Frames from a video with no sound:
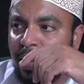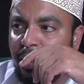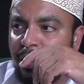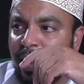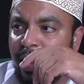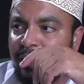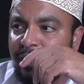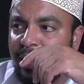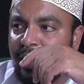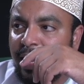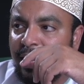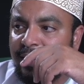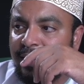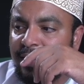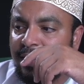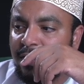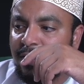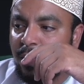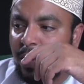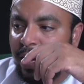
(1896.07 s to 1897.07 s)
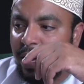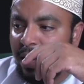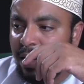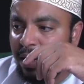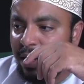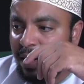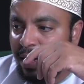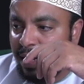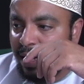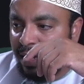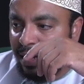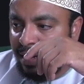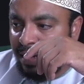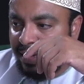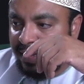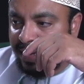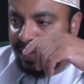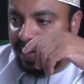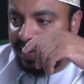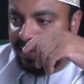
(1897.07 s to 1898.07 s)

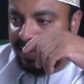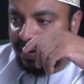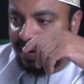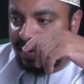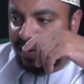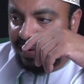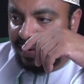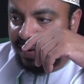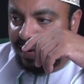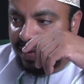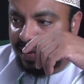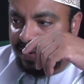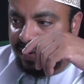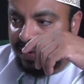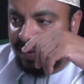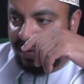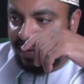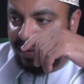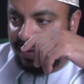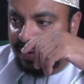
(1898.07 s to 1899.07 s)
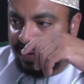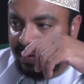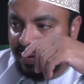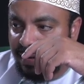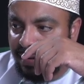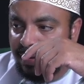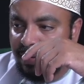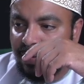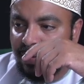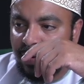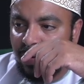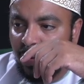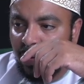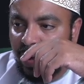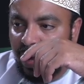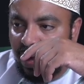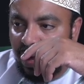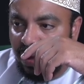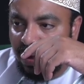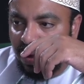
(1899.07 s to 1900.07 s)
this kasra doesn't exist,
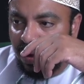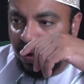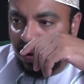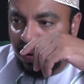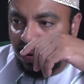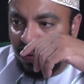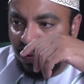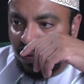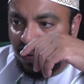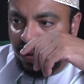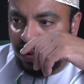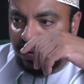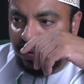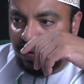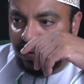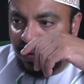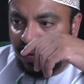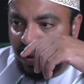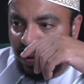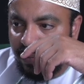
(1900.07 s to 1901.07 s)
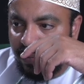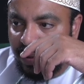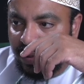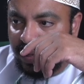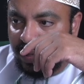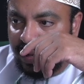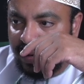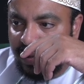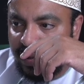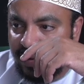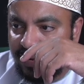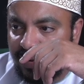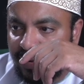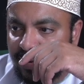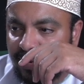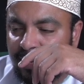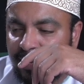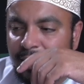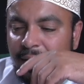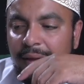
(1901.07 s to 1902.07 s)
okay, nor does this dhammatain
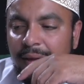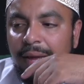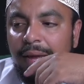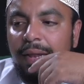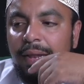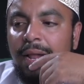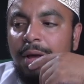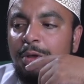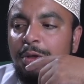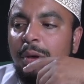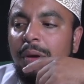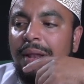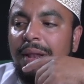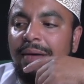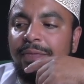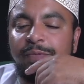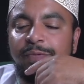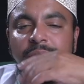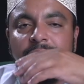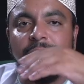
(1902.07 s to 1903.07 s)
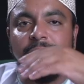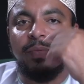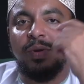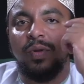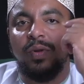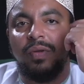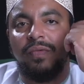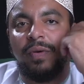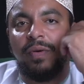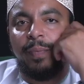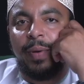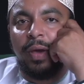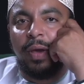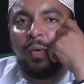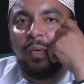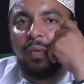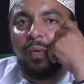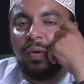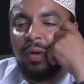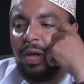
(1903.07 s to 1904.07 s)
exist. Now you're left in the middle of a
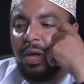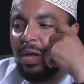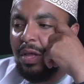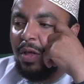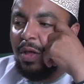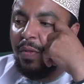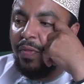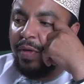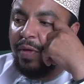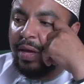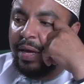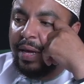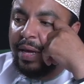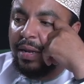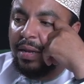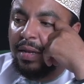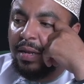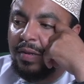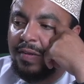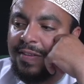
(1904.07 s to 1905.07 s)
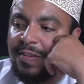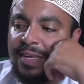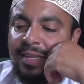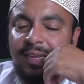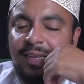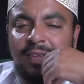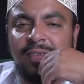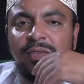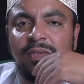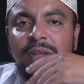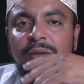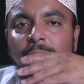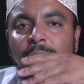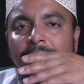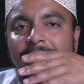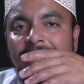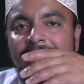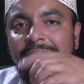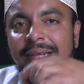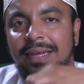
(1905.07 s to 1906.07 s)
pickle. You're thinking, is it
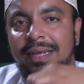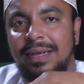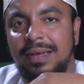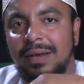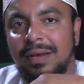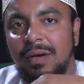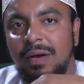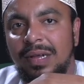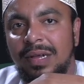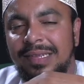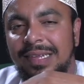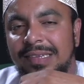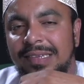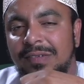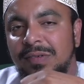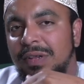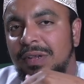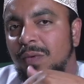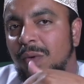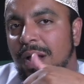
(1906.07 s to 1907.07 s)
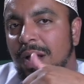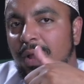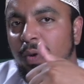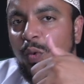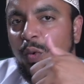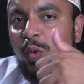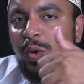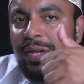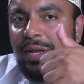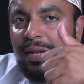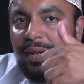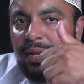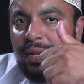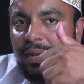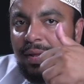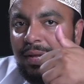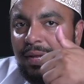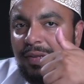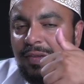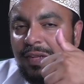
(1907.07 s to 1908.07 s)
sinwani or is it sinwanun,
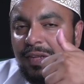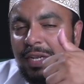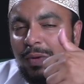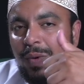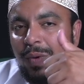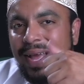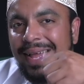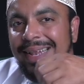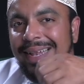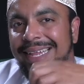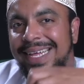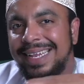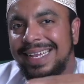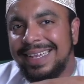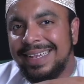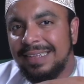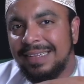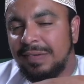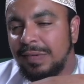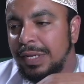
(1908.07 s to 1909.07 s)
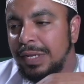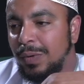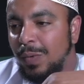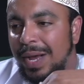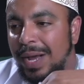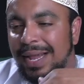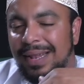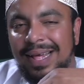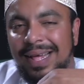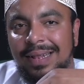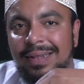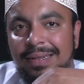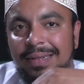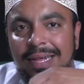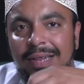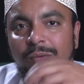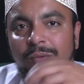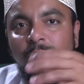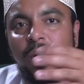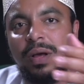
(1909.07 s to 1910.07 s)
sinwanan,
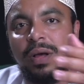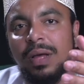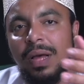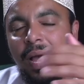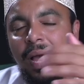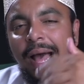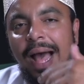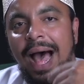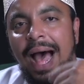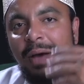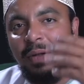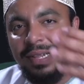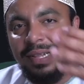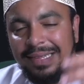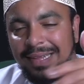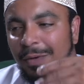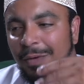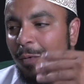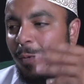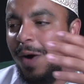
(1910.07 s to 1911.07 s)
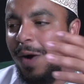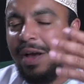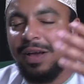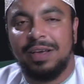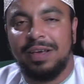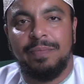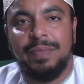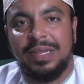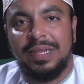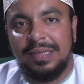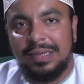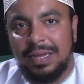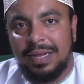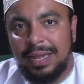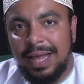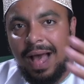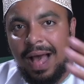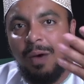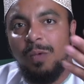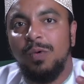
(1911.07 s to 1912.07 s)
in what? How does it work
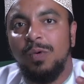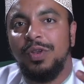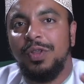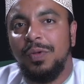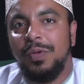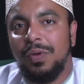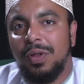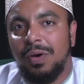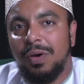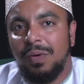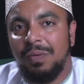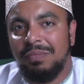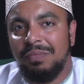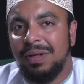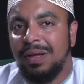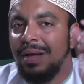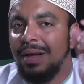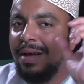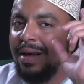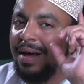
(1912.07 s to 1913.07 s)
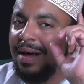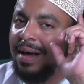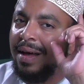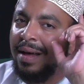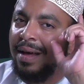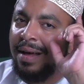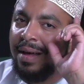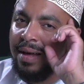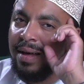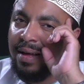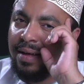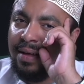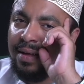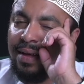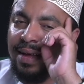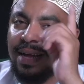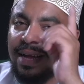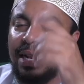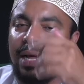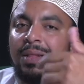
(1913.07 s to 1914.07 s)
basically? How would you know? Now
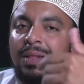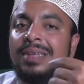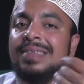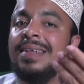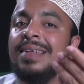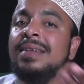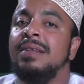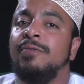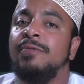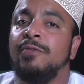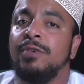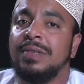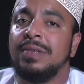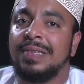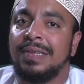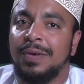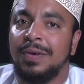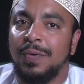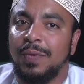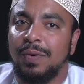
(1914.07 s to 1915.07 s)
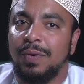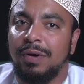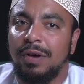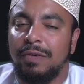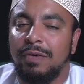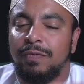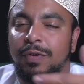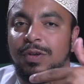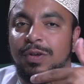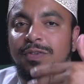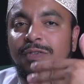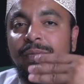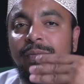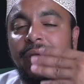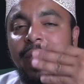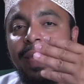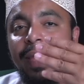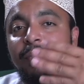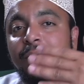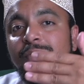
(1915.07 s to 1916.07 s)
that's a different skill for you to
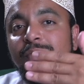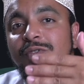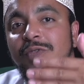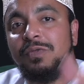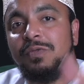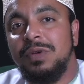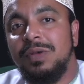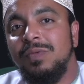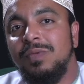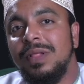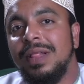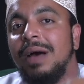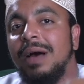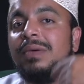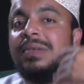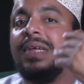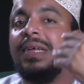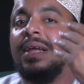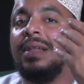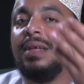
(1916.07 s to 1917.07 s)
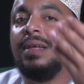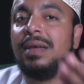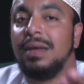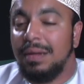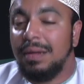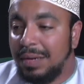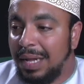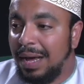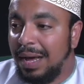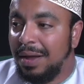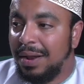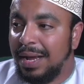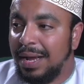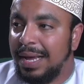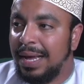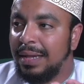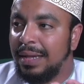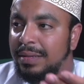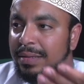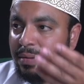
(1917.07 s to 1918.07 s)
be able to read without any
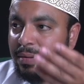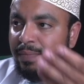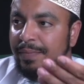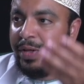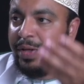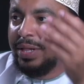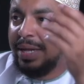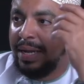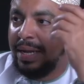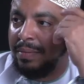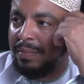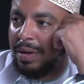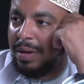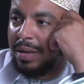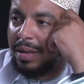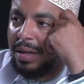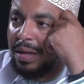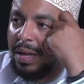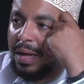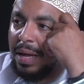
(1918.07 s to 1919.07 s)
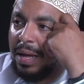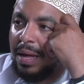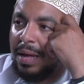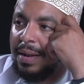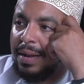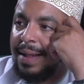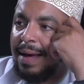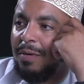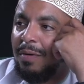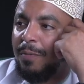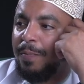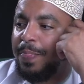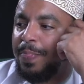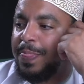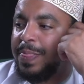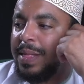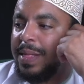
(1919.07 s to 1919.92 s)
harakat. Bear that in mind. Now